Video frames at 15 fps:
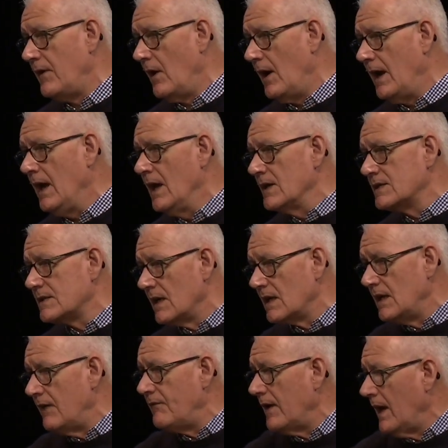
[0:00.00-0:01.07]
a very
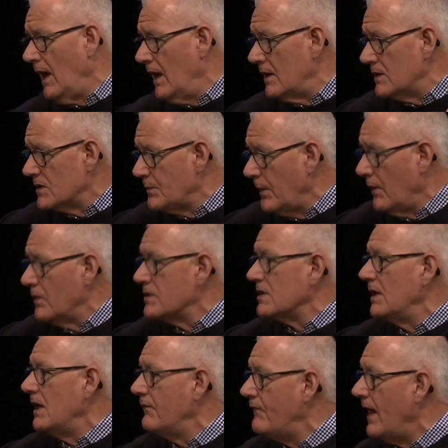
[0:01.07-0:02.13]
significant,
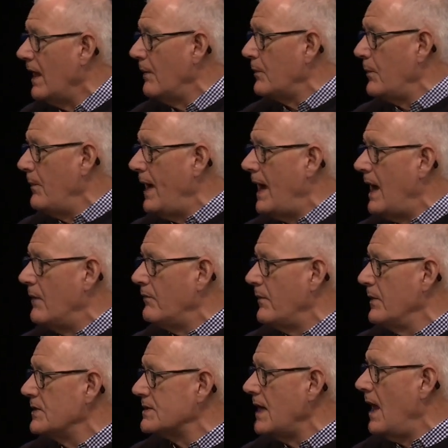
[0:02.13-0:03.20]
spiritually developed man
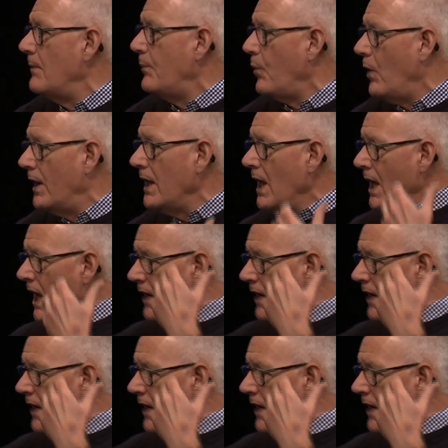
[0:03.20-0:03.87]
from the standpoint